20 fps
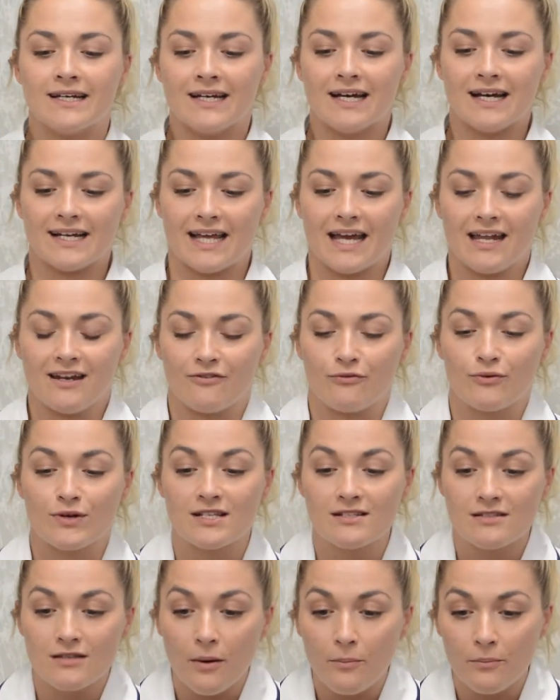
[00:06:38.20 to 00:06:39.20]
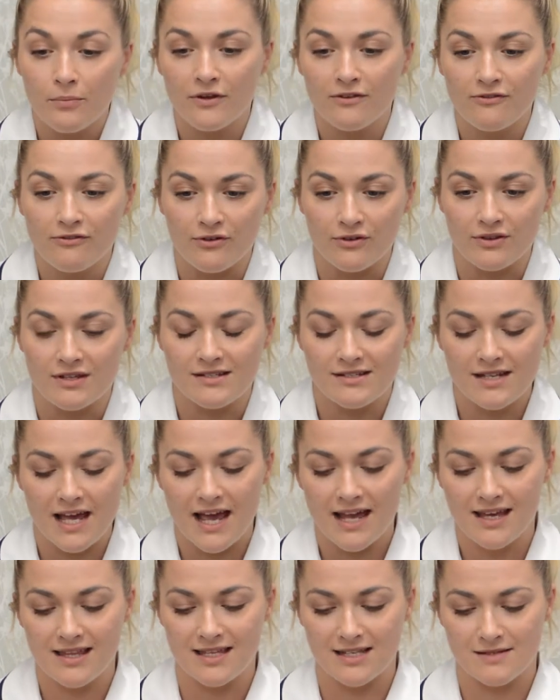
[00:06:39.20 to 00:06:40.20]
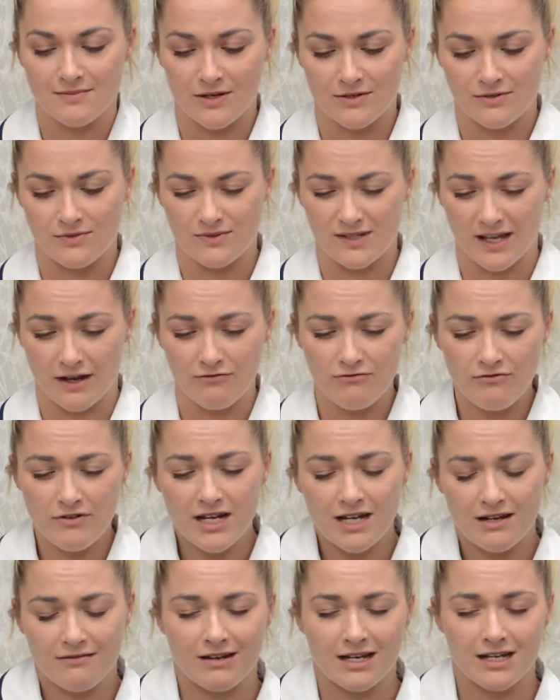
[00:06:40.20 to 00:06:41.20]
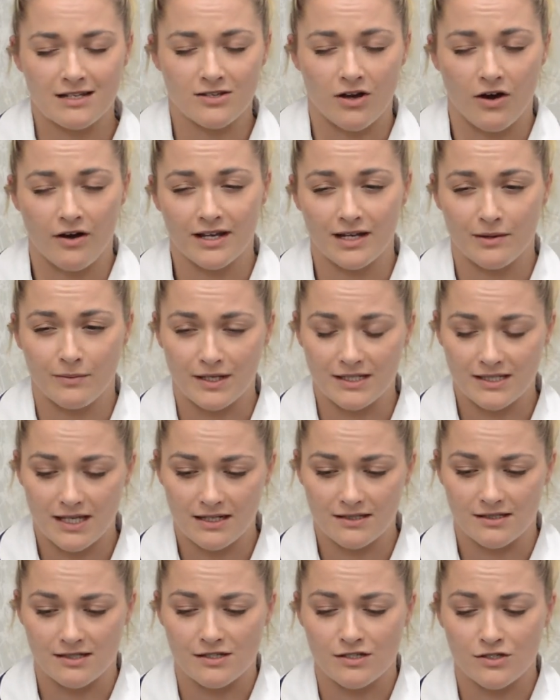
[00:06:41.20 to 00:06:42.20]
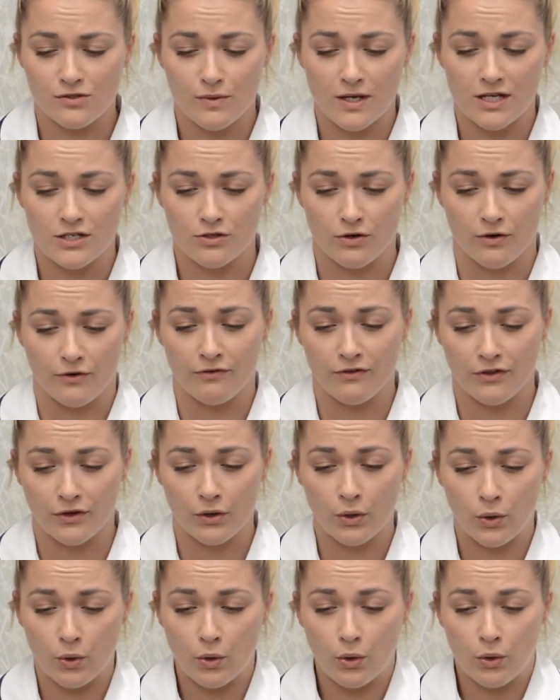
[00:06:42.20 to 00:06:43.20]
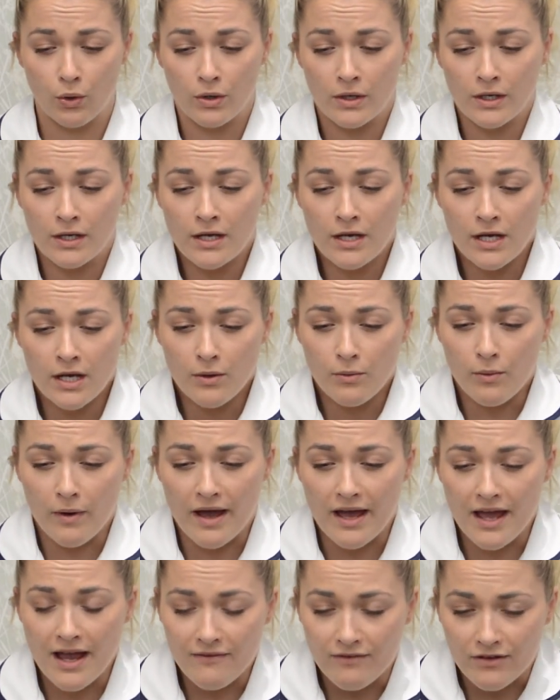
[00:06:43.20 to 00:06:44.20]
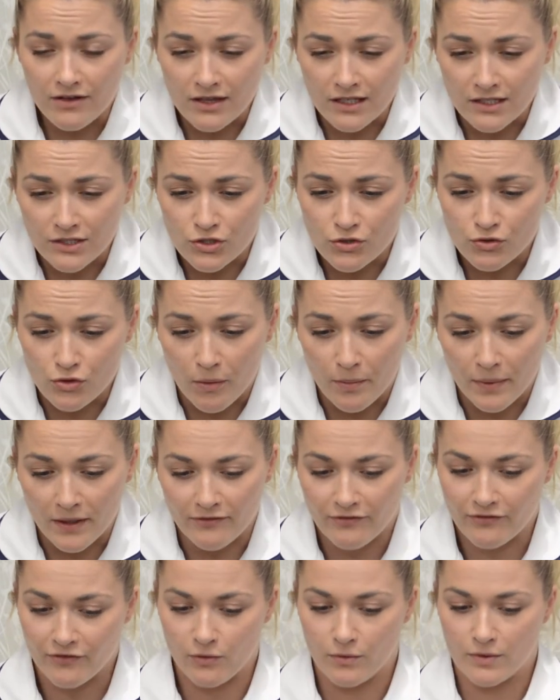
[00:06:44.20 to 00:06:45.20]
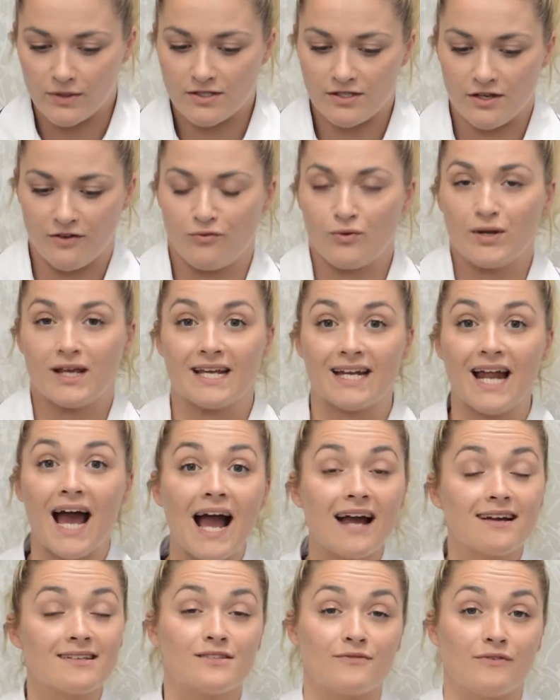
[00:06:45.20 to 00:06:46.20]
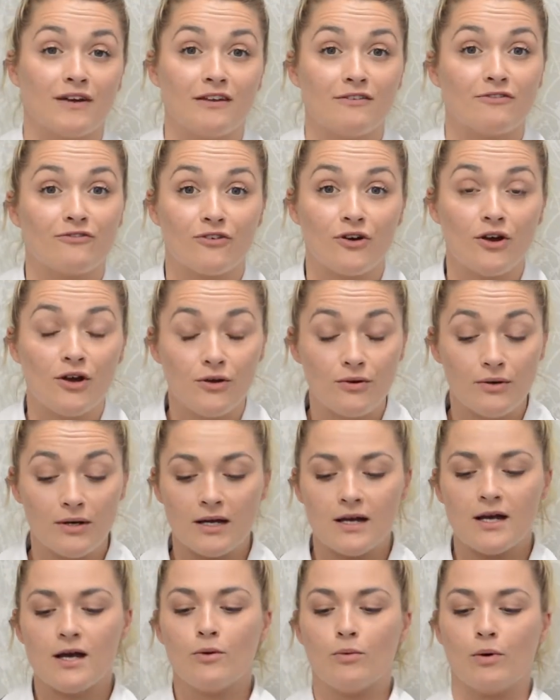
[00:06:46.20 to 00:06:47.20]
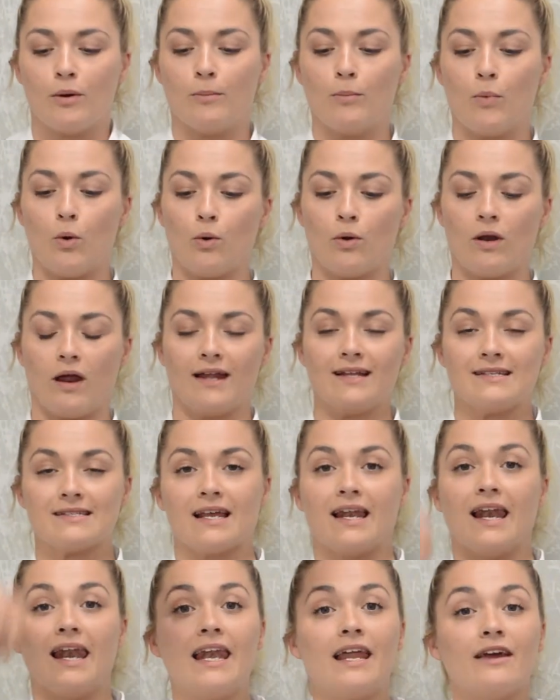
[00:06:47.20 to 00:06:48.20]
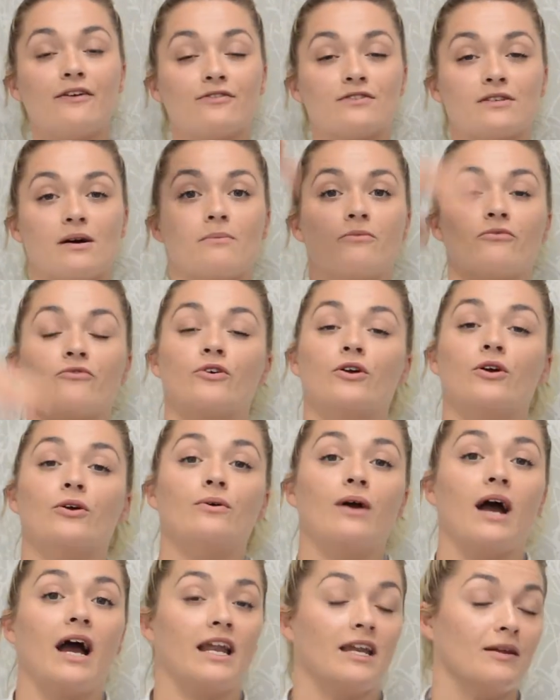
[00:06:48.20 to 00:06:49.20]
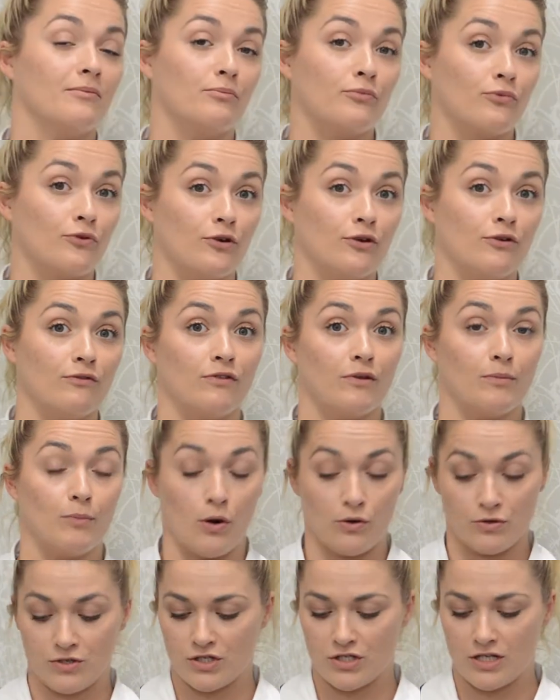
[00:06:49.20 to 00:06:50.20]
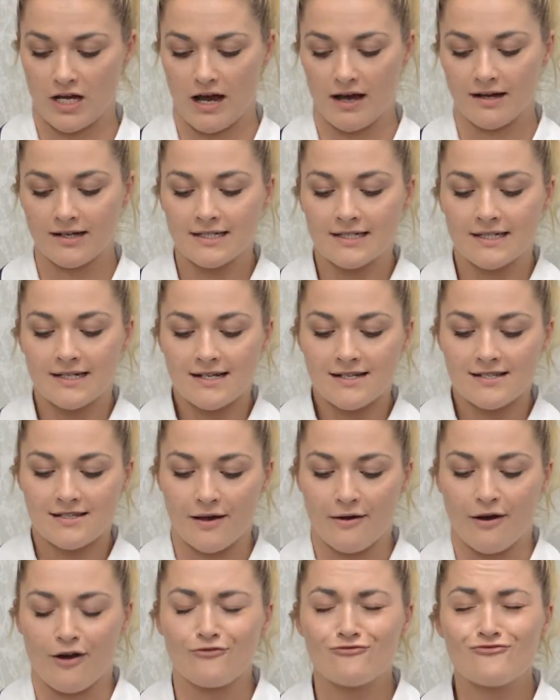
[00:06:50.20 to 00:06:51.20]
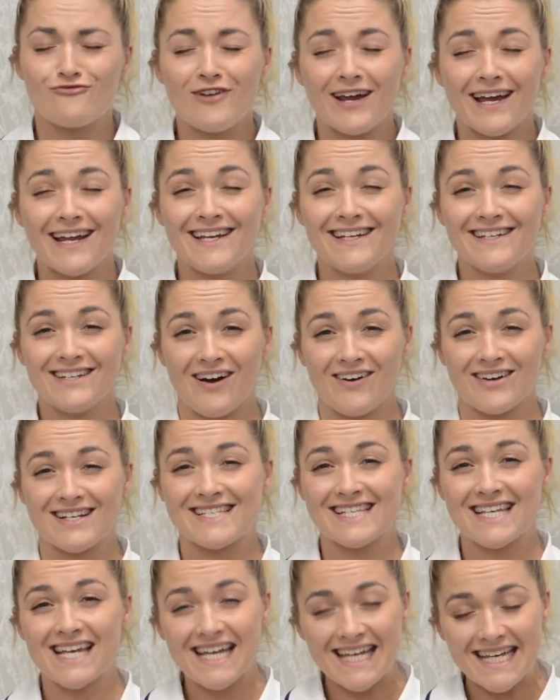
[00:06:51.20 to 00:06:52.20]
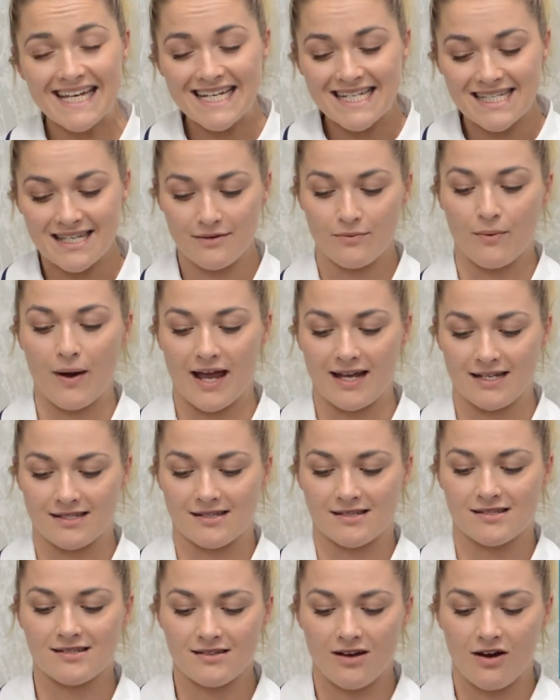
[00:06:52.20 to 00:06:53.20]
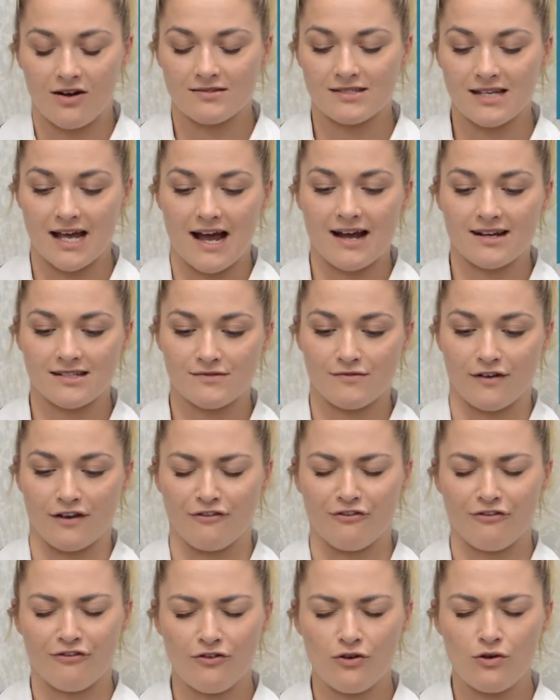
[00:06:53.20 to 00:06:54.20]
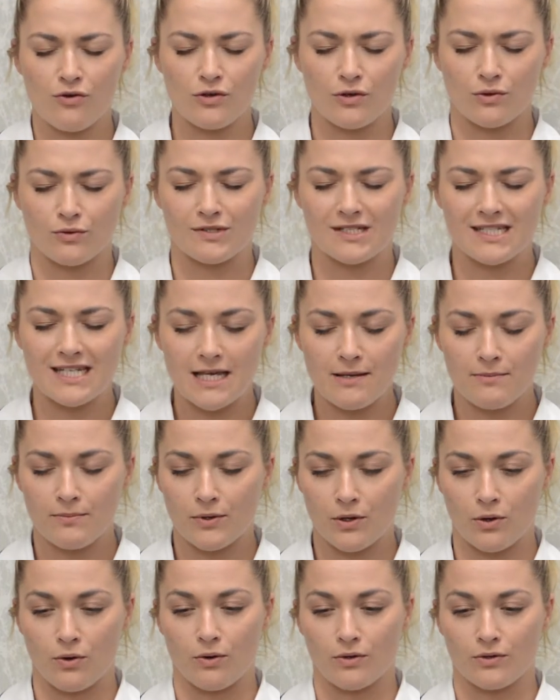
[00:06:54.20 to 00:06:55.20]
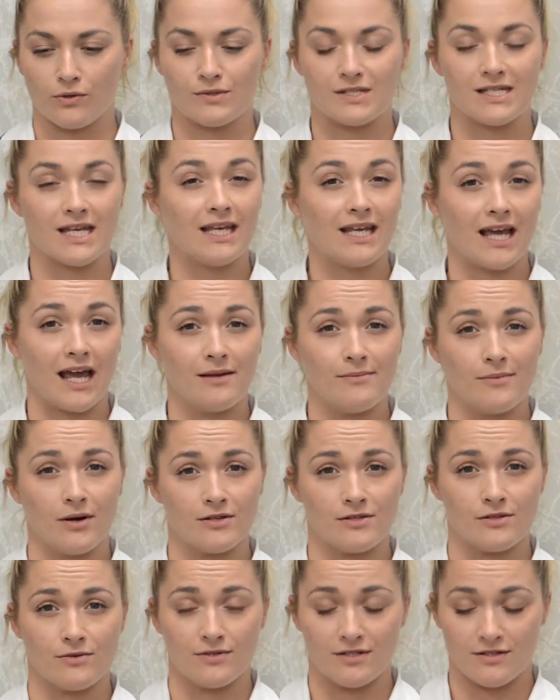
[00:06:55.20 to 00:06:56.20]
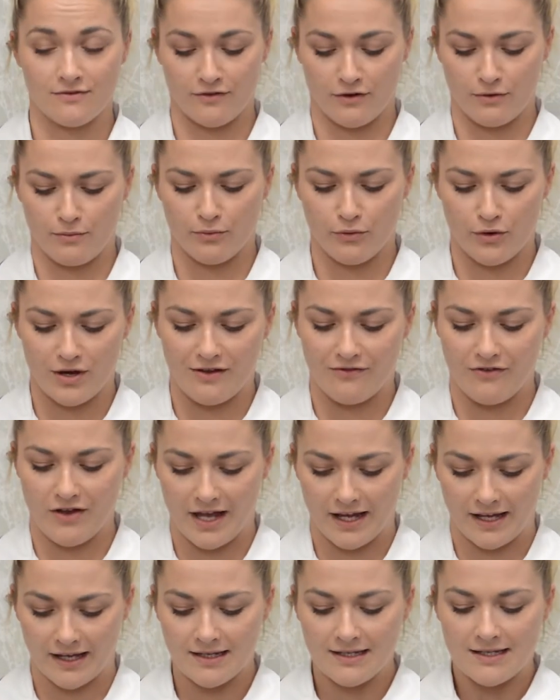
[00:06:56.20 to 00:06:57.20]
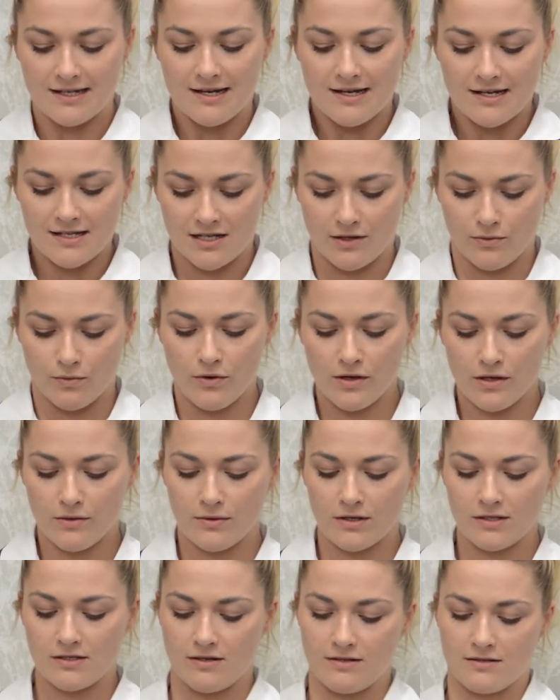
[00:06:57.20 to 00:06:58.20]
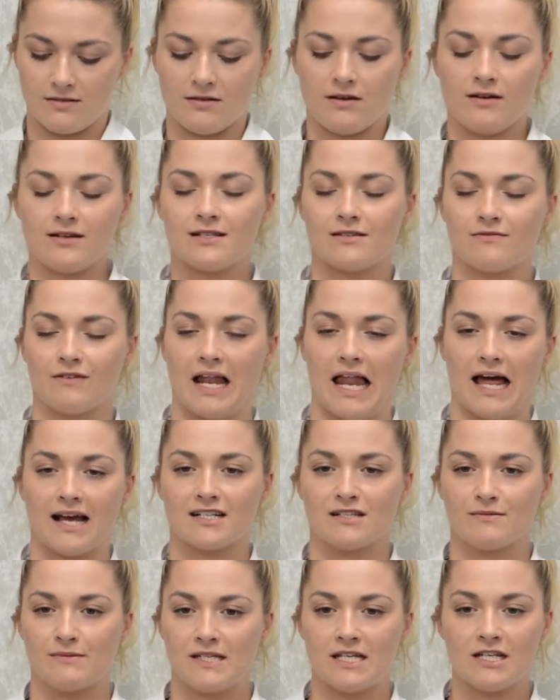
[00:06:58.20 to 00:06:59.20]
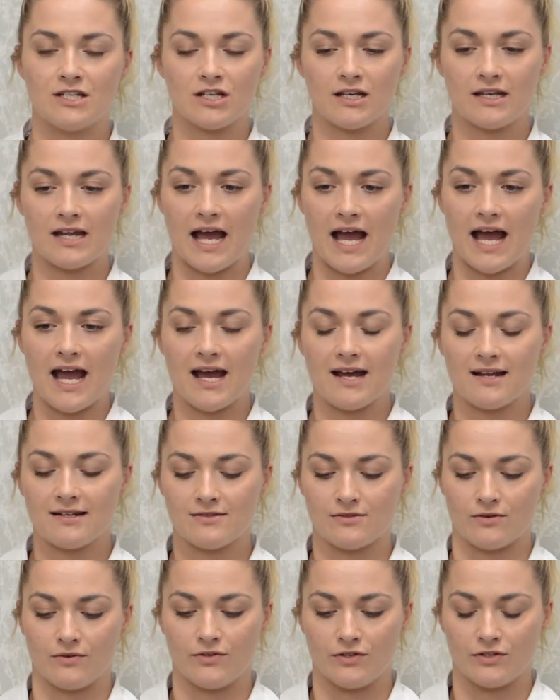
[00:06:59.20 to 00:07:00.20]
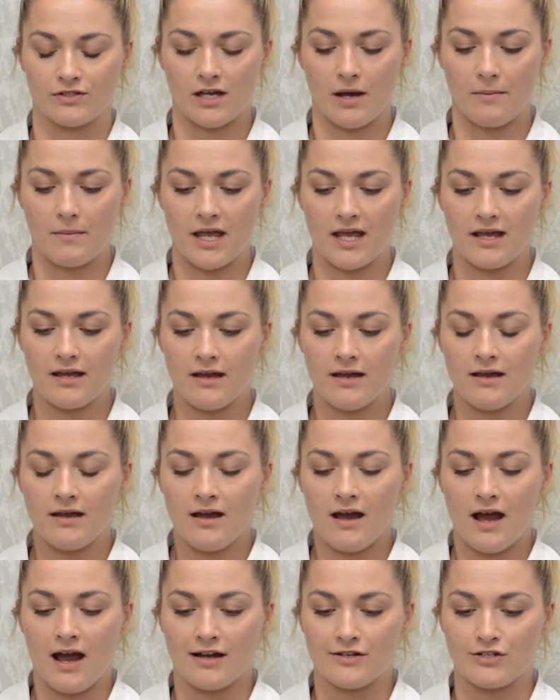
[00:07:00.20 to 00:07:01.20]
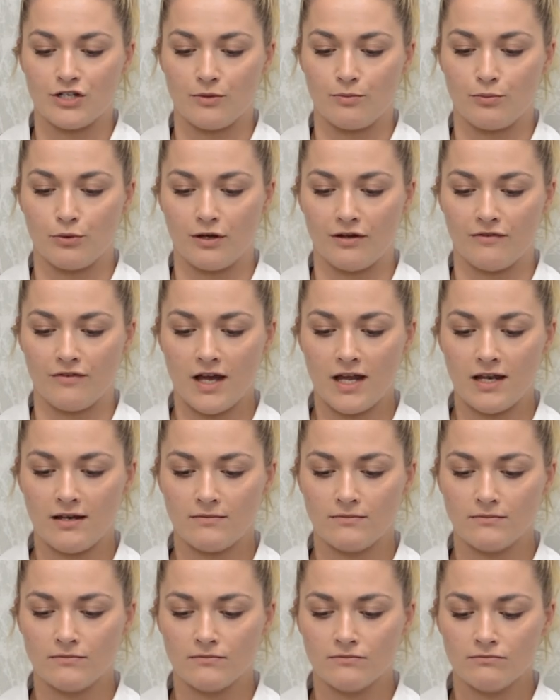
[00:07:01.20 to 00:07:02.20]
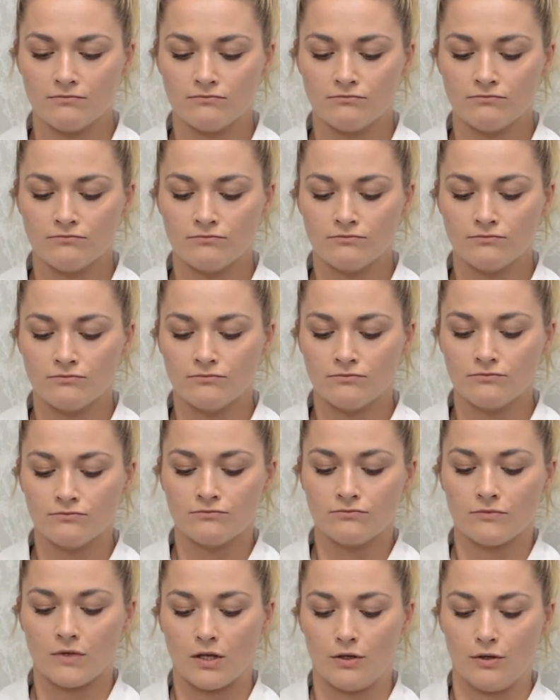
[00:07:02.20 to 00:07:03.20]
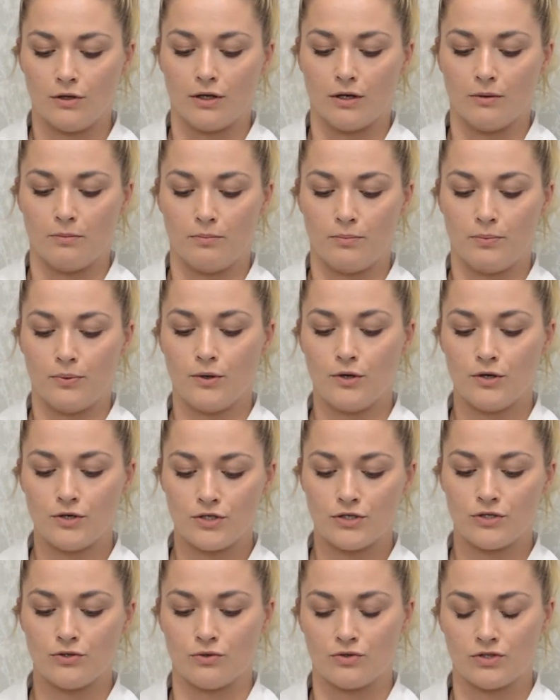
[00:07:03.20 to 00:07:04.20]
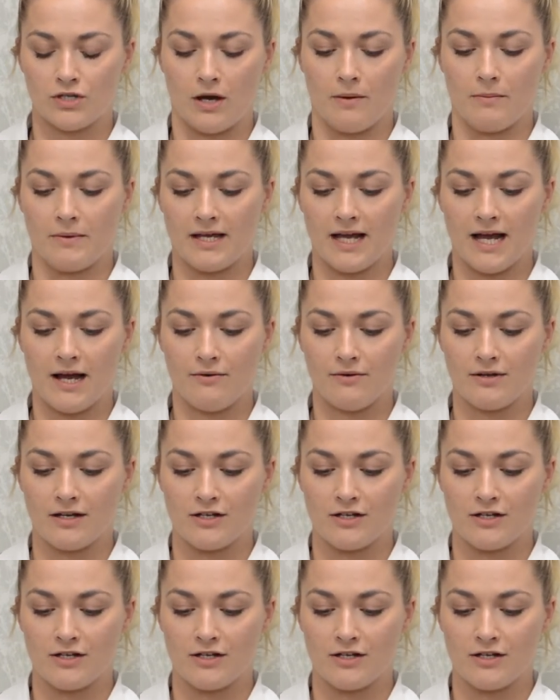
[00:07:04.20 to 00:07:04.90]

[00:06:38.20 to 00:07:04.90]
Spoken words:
Again, if we're slumping through the day, these muscles get really tight and we tend to switch off the core where everything's dropping forward. So if we can activate through, we're more likely to lift up through and improve the posture. So a really nice, easy way to start to activate through your deep core, your TA muscle, is through breathing. So what you want to do is nice relaxed position, hands on your tummy. As you breathe in, you're going to push your tummy out, and